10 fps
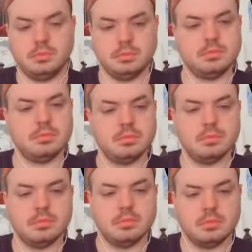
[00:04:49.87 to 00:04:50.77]

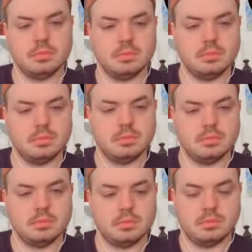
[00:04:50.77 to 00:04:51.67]

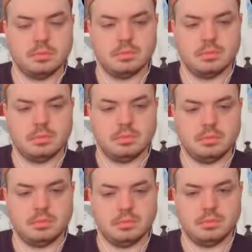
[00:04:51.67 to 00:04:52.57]

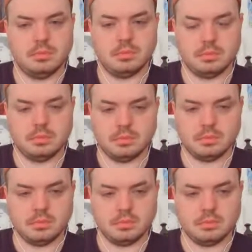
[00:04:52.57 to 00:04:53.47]

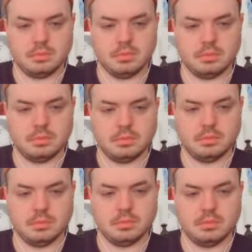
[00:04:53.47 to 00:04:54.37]

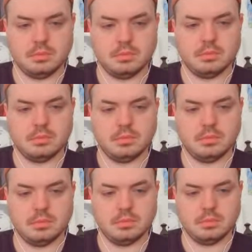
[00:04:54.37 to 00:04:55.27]

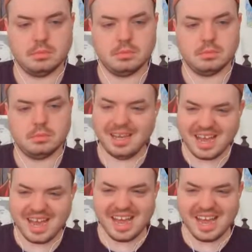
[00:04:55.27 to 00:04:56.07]
The person shown says nothing.